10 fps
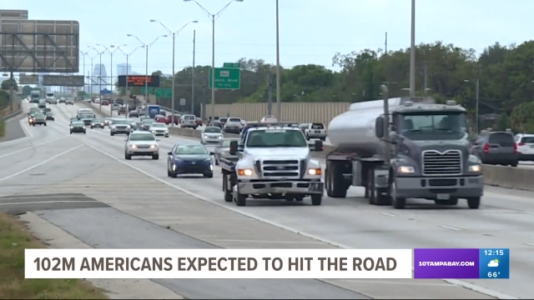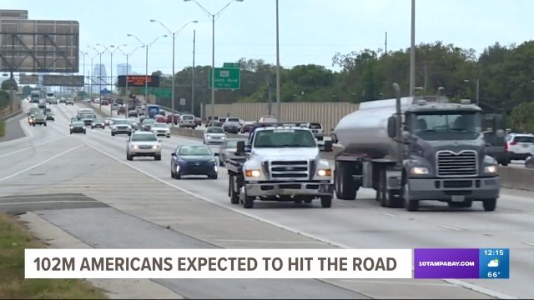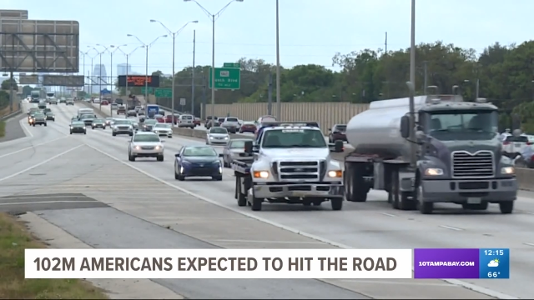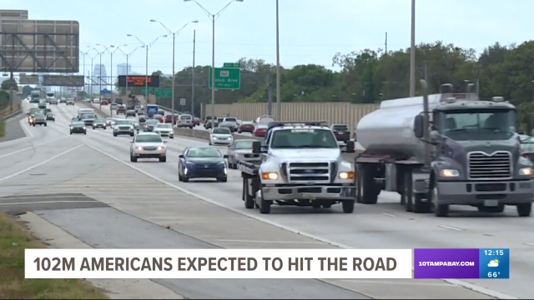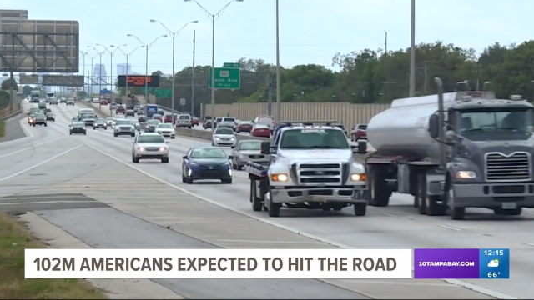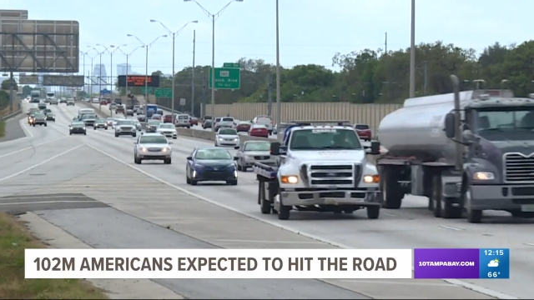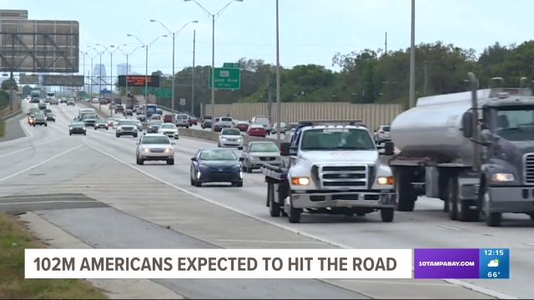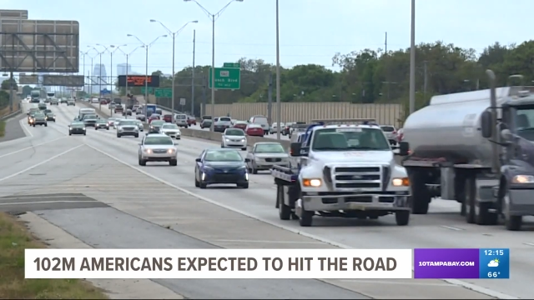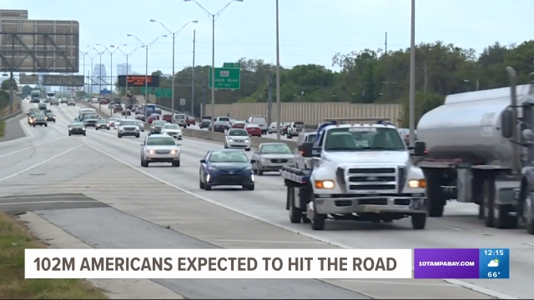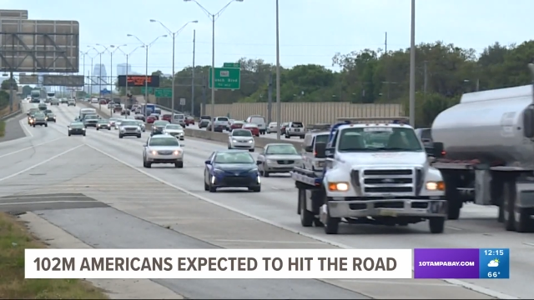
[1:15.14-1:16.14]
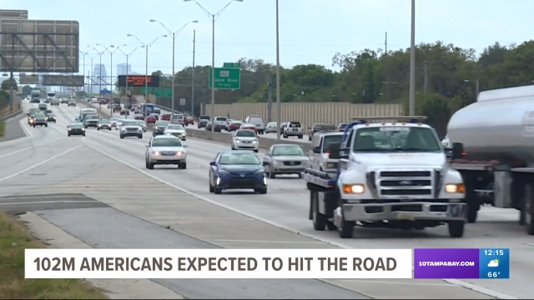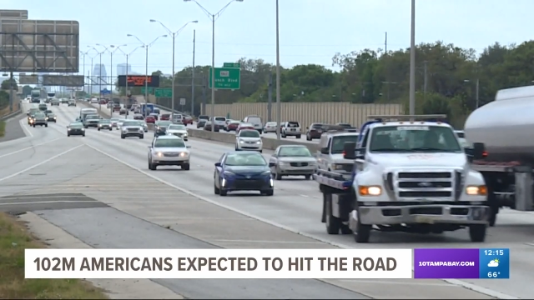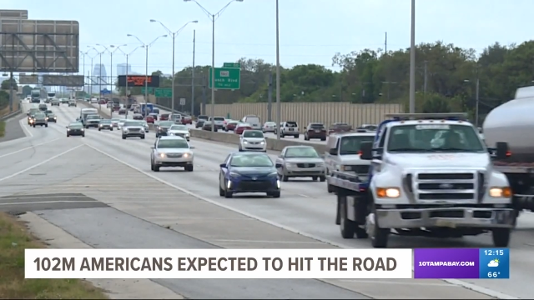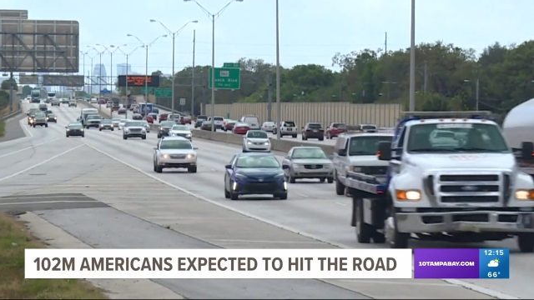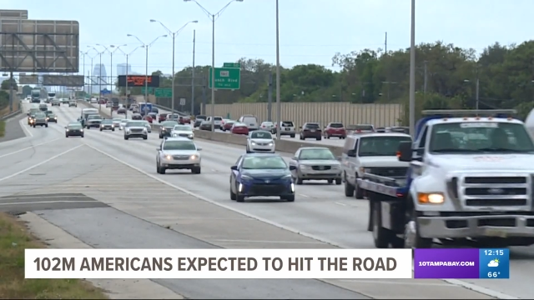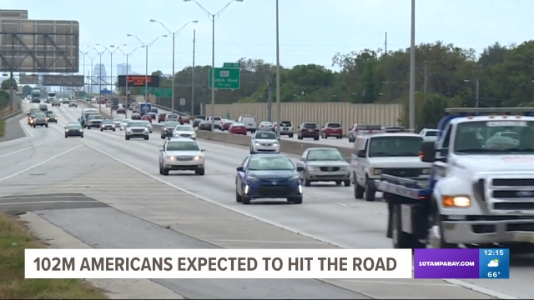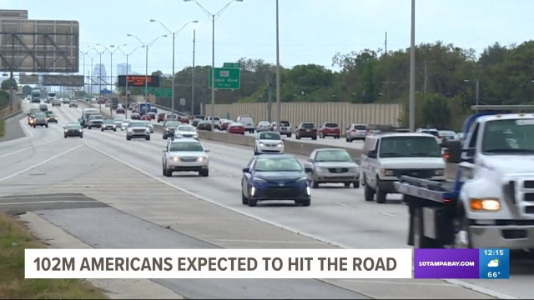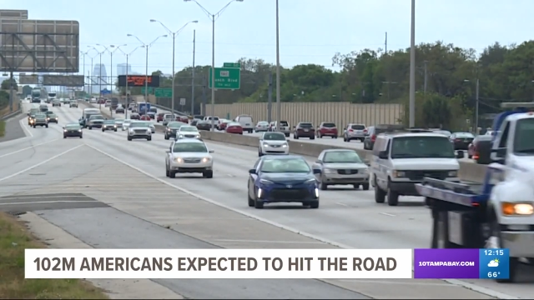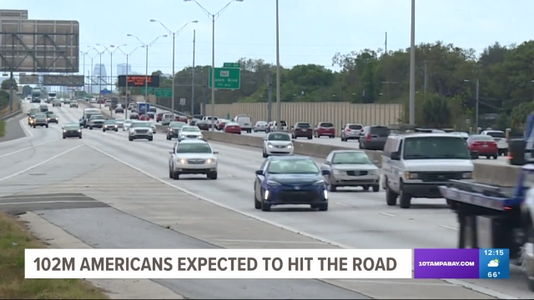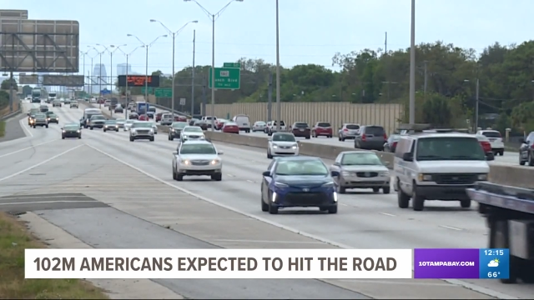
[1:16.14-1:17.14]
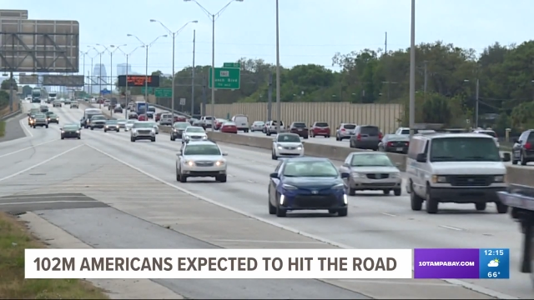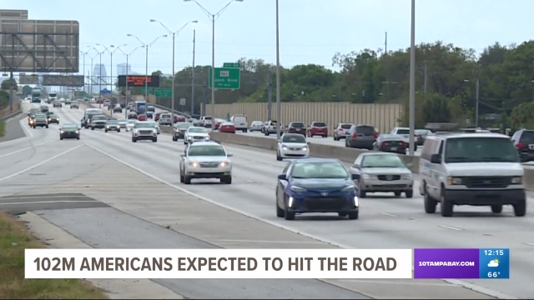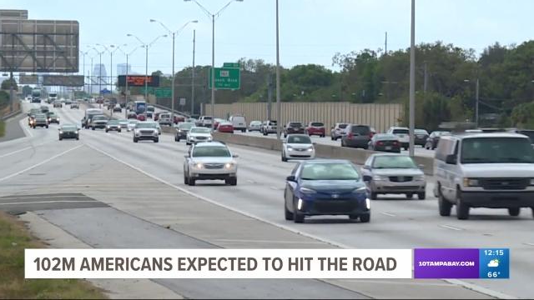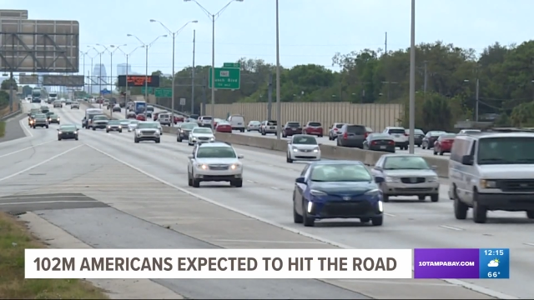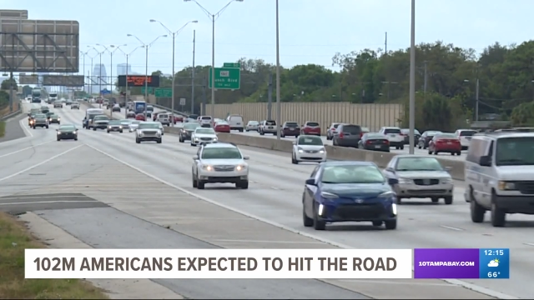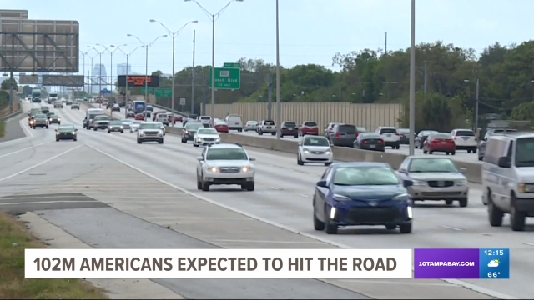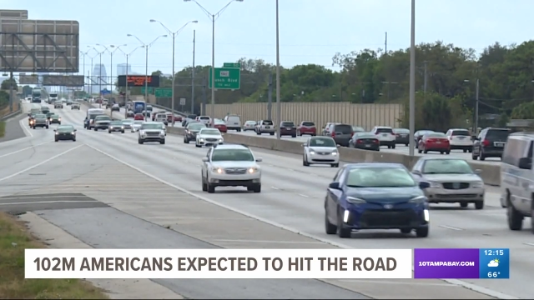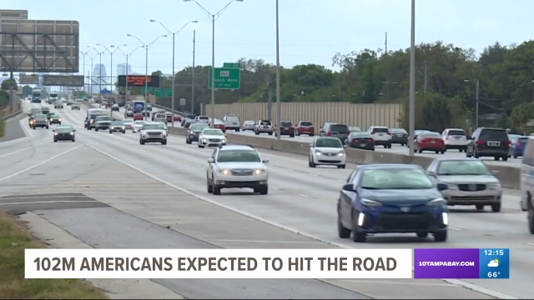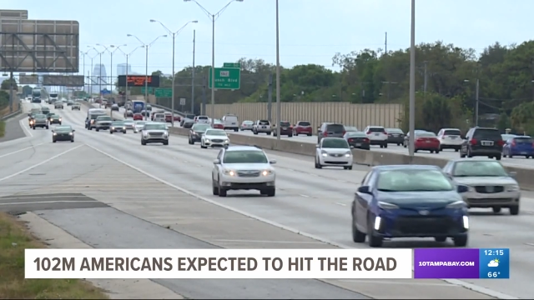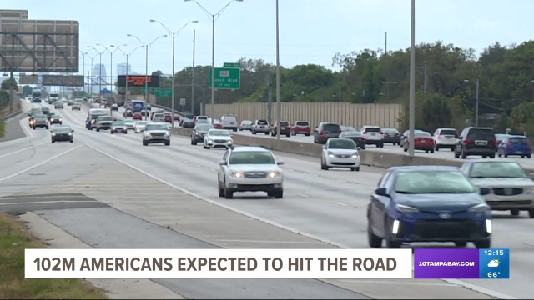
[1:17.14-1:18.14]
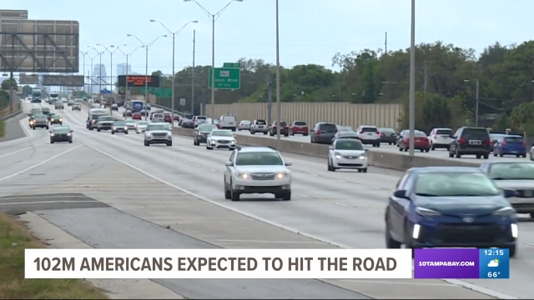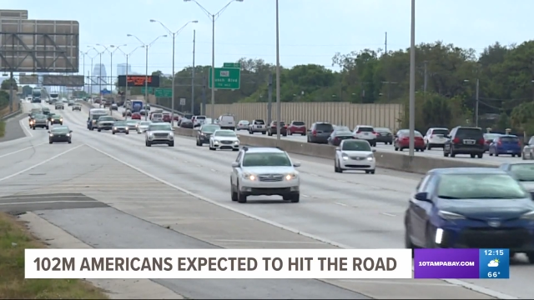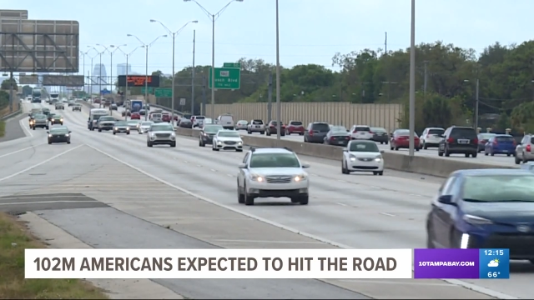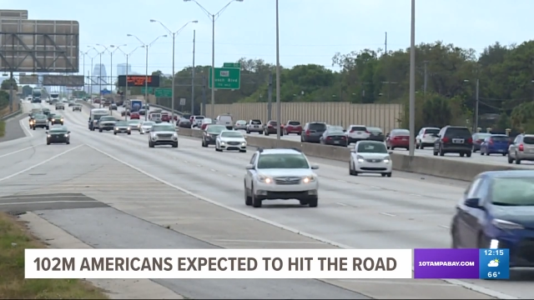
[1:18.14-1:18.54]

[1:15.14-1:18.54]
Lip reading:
(no speaker visible)